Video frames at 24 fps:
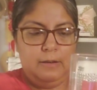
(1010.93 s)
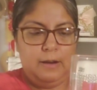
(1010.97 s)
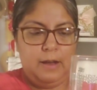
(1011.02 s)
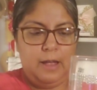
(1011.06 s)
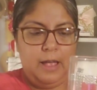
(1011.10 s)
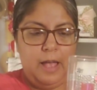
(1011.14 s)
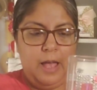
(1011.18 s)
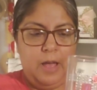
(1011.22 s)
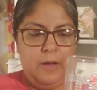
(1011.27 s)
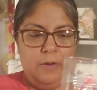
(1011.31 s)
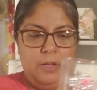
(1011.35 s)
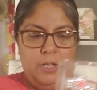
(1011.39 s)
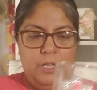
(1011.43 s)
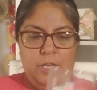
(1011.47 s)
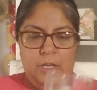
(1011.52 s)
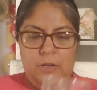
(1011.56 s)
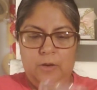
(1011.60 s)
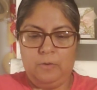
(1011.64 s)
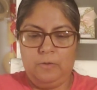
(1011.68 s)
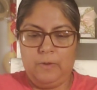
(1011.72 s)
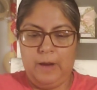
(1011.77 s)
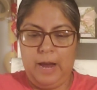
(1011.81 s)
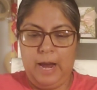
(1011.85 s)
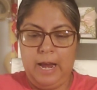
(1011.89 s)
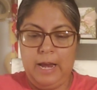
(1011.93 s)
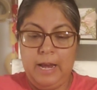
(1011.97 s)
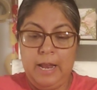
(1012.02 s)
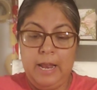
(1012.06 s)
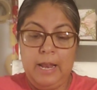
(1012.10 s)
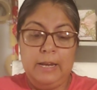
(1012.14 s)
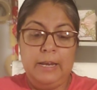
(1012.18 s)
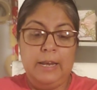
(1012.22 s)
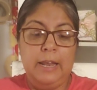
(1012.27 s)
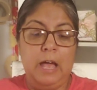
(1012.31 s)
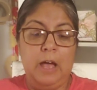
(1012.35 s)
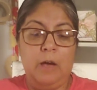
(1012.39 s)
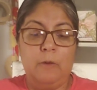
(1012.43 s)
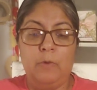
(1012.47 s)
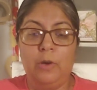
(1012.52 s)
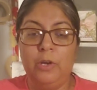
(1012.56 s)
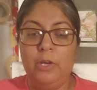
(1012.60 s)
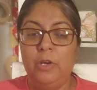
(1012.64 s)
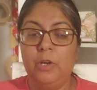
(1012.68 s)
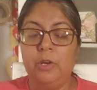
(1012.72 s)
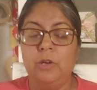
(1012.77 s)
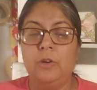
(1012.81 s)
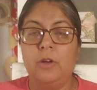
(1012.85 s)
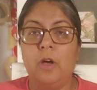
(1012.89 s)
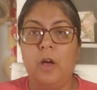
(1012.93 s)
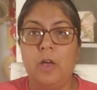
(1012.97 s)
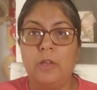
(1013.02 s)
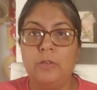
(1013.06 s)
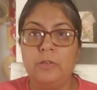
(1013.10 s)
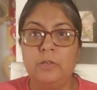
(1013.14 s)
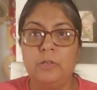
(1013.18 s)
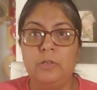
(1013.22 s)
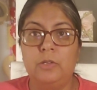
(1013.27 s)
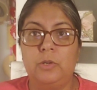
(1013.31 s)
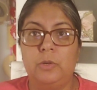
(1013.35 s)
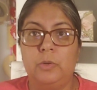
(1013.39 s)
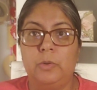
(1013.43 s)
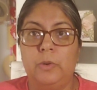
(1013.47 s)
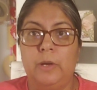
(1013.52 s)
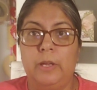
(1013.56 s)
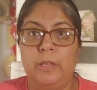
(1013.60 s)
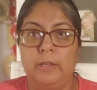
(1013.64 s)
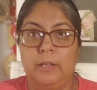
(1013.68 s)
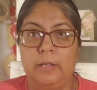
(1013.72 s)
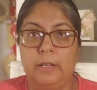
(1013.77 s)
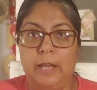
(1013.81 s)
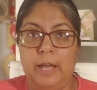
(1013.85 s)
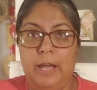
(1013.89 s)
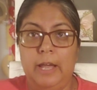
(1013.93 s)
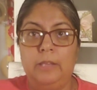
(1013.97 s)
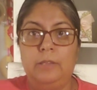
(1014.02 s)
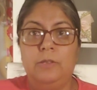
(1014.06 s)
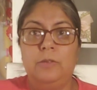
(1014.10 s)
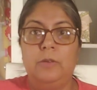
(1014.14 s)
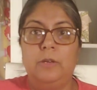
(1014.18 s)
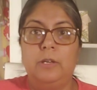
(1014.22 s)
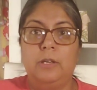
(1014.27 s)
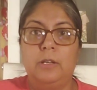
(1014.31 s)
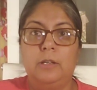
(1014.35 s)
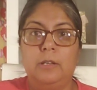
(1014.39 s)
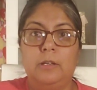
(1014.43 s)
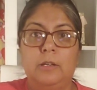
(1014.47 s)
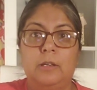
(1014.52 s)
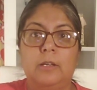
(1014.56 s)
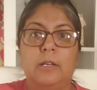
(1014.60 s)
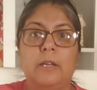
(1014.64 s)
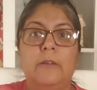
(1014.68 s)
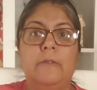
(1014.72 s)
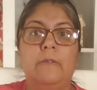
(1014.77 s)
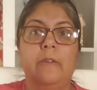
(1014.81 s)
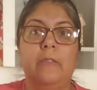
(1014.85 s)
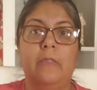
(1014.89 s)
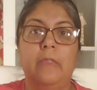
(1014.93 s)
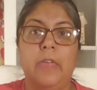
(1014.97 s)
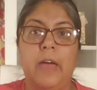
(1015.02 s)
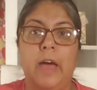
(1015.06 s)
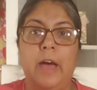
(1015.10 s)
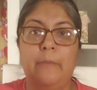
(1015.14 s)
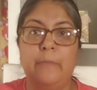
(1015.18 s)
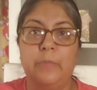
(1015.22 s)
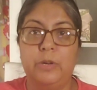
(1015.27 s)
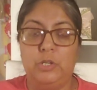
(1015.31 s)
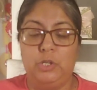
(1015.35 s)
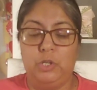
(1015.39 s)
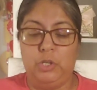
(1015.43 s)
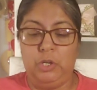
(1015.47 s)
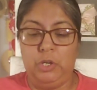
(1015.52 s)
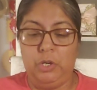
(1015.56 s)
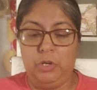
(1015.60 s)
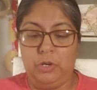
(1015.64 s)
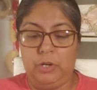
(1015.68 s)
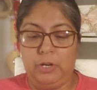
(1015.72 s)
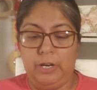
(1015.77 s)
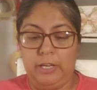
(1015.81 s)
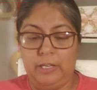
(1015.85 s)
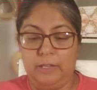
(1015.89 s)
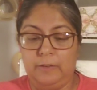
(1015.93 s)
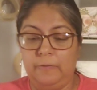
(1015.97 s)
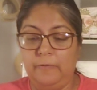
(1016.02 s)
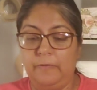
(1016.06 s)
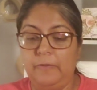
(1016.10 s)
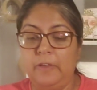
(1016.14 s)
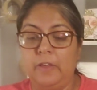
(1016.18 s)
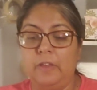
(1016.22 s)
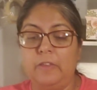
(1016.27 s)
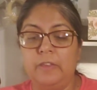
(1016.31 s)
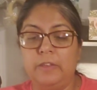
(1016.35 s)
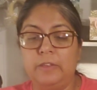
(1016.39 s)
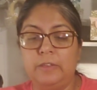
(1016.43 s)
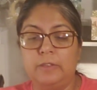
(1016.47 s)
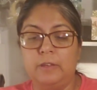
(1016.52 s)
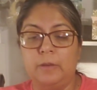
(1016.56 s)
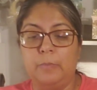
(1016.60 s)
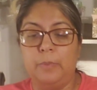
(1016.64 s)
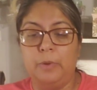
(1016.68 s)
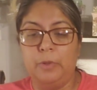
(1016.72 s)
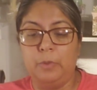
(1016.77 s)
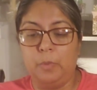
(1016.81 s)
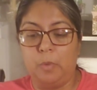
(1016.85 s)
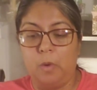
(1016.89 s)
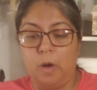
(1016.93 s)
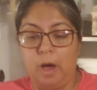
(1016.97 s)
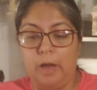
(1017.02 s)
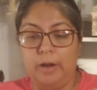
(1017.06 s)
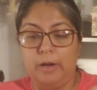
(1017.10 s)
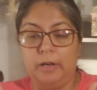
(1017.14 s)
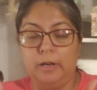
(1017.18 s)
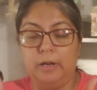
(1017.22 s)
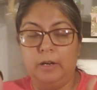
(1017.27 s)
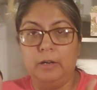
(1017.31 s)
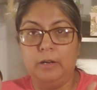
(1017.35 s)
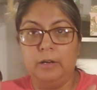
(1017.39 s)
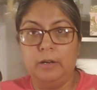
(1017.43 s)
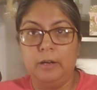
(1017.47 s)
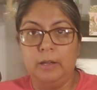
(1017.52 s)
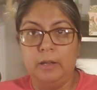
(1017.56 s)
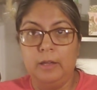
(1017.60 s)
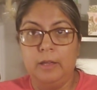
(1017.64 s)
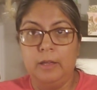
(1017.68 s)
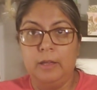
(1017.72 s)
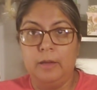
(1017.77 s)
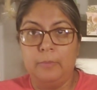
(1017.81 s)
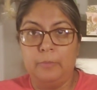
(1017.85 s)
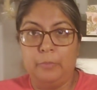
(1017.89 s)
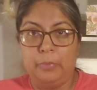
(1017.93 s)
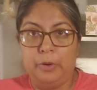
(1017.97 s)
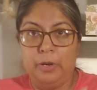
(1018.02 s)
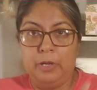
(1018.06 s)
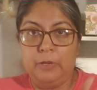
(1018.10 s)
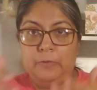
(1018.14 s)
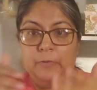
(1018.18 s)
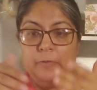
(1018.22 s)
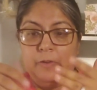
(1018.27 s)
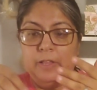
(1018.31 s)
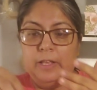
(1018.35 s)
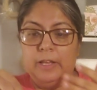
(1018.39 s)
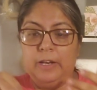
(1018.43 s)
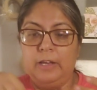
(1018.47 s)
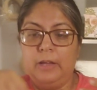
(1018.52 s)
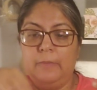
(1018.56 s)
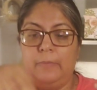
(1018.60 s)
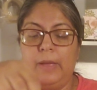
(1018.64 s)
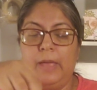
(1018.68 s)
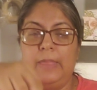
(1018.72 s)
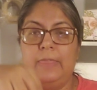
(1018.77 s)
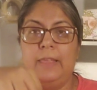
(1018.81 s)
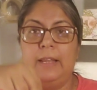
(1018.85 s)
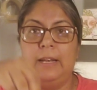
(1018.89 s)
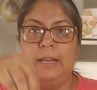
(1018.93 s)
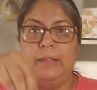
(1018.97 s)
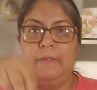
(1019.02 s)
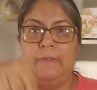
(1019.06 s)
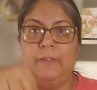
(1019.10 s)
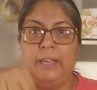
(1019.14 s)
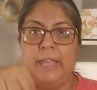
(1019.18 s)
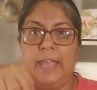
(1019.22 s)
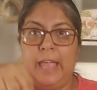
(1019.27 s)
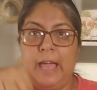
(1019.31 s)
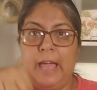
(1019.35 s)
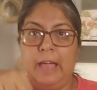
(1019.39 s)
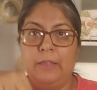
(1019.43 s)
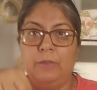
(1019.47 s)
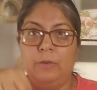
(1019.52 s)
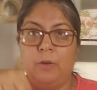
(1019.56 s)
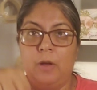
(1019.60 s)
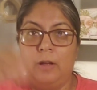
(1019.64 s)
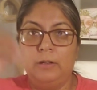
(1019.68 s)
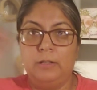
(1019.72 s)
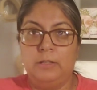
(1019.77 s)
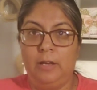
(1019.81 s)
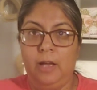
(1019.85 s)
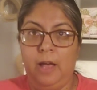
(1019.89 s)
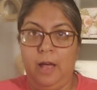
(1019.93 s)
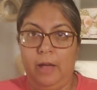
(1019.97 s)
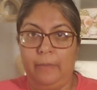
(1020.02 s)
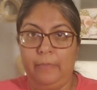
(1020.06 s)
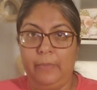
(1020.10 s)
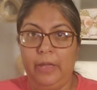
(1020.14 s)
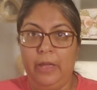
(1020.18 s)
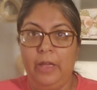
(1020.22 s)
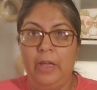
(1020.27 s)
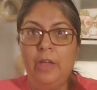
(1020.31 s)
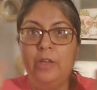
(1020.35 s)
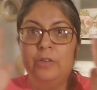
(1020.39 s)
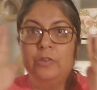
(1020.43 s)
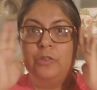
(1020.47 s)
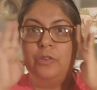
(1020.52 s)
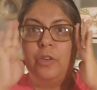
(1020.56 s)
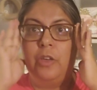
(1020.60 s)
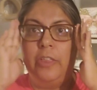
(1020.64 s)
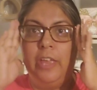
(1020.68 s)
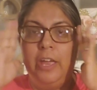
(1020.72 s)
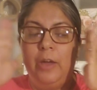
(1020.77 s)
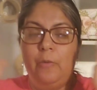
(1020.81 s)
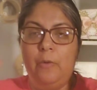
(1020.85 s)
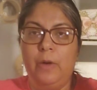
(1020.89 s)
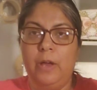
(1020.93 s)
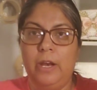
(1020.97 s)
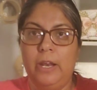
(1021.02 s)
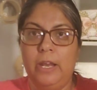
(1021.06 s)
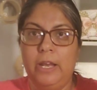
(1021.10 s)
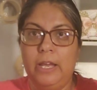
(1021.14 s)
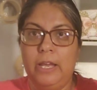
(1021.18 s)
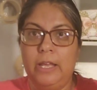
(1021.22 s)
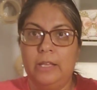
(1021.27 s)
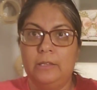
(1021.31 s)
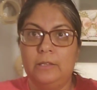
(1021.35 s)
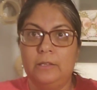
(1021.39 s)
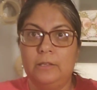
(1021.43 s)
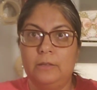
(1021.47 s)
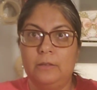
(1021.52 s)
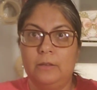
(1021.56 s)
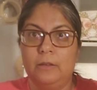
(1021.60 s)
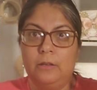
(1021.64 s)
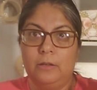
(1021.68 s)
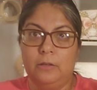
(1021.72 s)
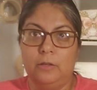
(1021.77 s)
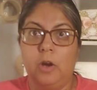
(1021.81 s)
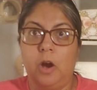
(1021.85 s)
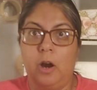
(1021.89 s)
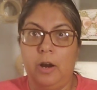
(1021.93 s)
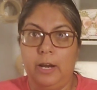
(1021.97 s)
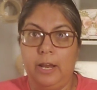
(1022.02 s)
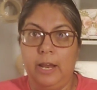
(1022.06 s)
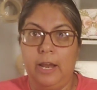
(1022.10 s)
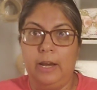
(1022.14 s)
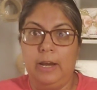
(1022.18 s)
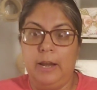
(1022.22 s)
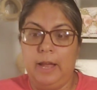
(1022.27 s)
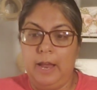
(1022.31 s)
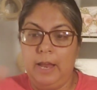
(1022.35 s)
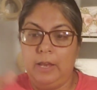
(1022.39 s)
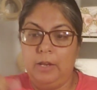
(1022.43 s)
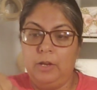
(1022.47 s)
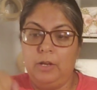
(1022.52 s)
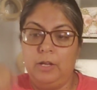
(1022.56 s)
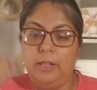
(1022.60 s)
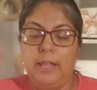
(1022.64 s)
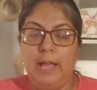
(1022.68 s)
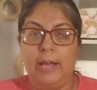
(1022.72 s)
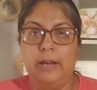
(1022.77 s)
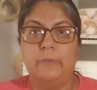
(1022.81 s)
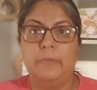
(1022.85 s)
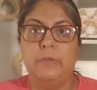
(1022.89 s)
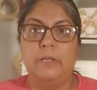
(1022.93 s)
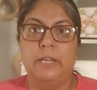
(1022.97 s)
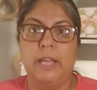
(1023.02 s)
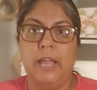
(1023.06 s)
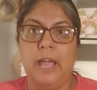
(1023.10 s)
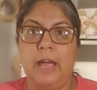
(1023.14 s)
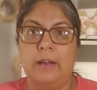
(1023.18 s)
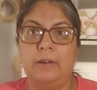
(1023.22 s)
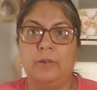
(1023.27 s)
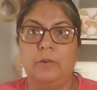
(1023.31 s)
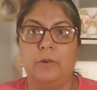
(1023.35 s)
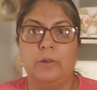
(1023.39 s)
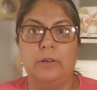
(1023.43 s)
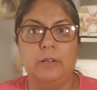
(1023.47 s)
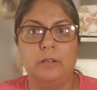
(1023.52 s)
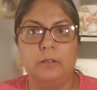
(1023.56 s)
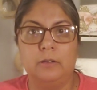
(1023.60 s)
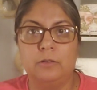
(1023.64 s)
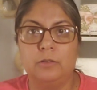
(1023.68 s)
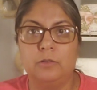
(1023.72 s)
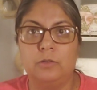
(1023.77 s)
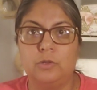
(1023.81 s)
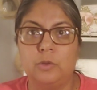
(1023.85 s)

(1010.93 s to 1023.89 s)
How cute, right? Now, what you can also do in the night, so it can look even that much cuter, is fill this up with water, pre-fill it up, and then leave a candle on top. So then when it gets dark at night, you can light up the candle, and it looks